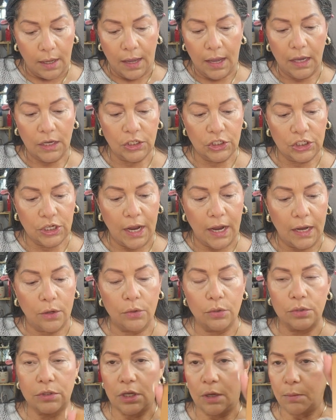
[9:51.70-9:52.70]

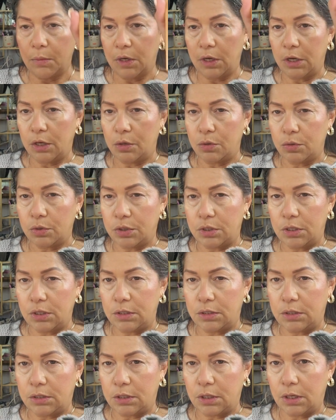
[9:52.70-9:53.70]
eyeshadows, I'm gonna use
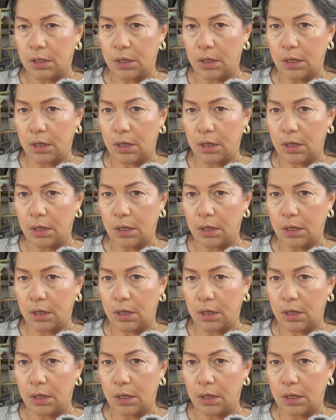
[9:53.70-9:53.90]
this.